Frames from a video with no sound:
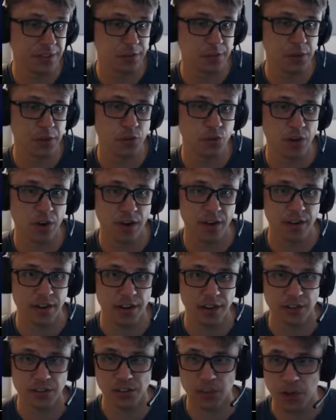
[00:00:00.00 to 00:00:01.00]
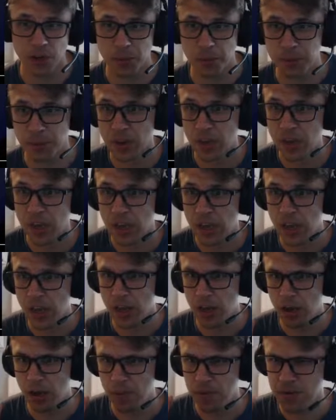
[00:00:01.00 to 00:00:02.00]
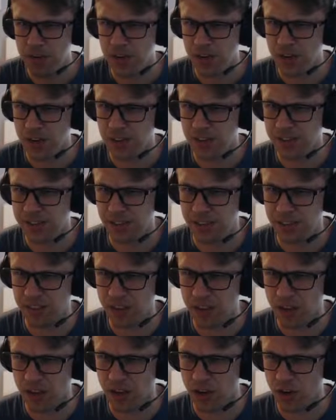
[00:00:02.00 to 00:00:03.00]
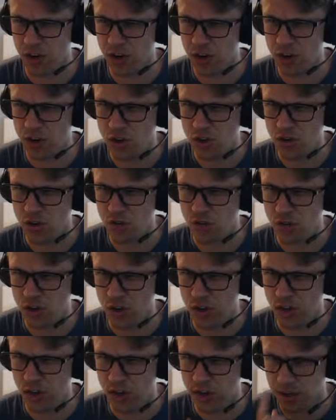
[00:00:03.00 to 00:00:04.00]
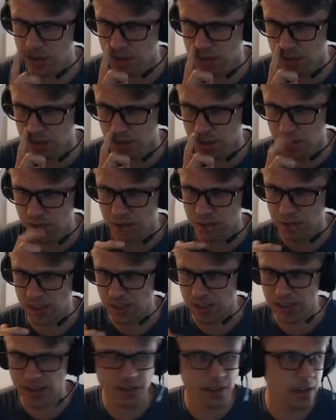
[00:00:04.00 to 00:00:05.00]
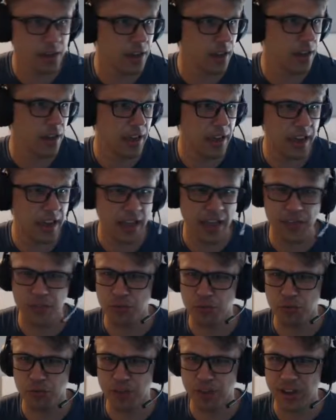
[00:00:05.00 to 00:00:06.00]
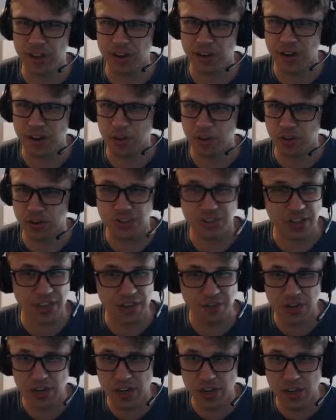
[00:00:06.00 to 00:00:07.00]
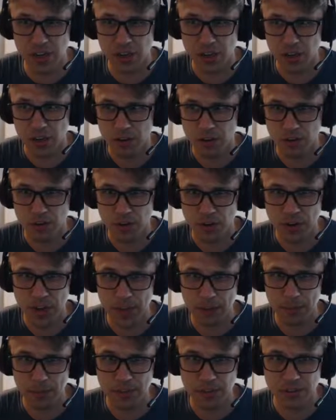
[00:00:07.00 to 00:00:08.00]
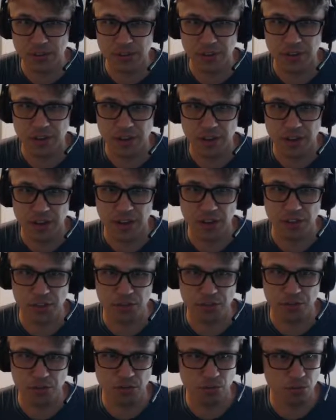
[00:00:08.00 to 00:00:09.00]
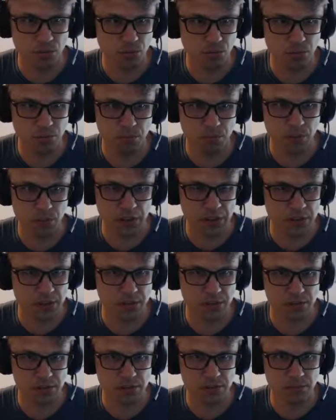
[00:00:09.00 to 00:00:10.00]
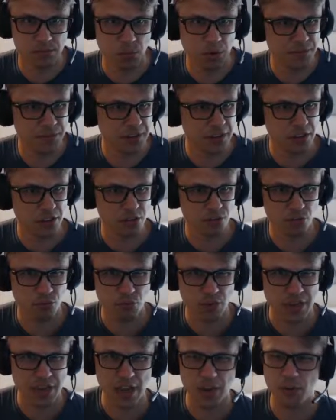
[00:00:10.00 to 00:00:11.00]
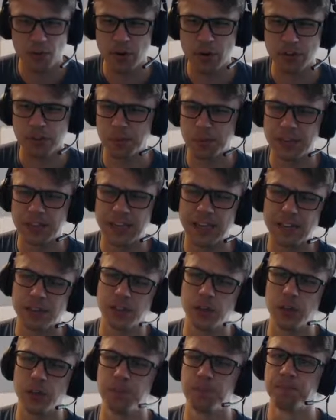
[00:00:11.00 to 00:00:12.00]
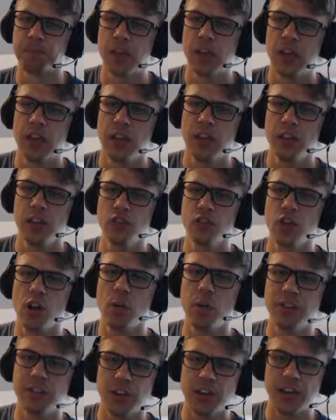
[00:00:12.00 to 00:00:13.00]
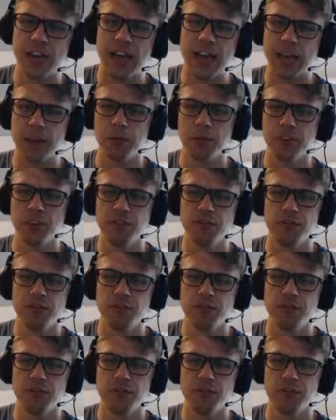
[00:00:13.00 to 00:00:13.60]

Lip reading: to be new card day. So none of these I think are new cards, because I think I had through like number 70 for commons and through what 153 on rare or something like that. So these are all ones I already had, I believe,